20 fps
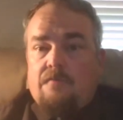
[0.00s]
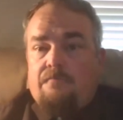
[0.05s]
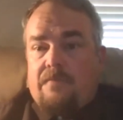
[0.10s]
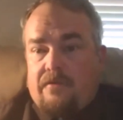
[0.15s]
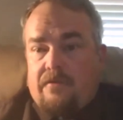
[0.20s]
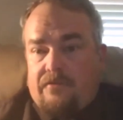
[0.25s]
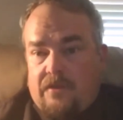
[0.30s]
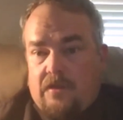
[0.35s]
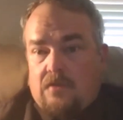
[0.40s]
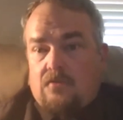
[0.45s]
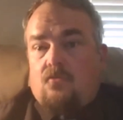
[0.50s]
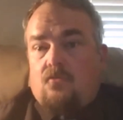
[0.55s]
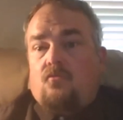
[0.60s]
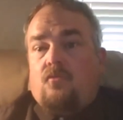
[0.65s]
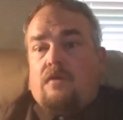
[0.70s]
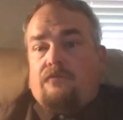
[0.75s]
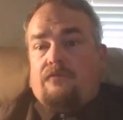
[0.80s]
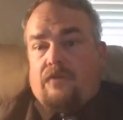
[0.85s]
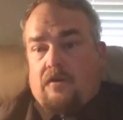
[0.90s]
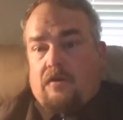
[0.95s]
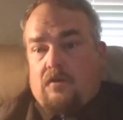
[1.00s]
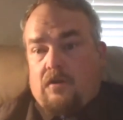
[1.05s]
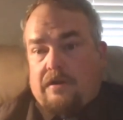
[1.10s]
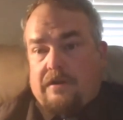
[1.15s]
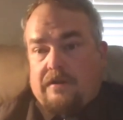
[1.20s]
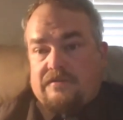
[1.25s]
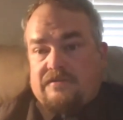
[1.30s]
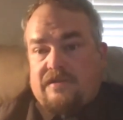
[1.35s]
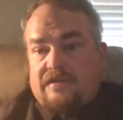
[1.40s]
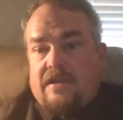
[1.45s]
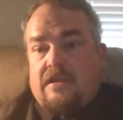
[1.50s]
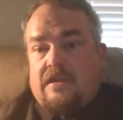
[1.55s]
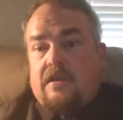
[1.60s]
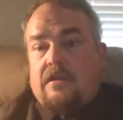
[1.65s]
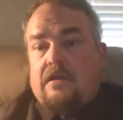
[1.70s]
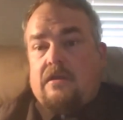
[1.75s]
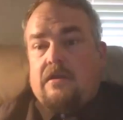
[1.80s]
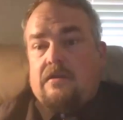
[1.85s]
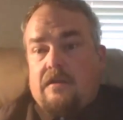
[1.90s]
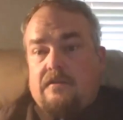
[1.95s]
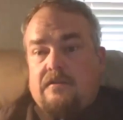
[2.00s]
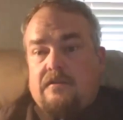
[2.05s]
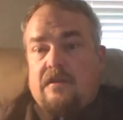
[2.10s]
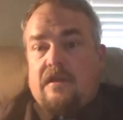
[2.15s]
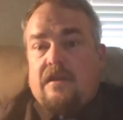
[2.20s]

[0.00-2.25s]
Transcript: but then riffing on it, taking it and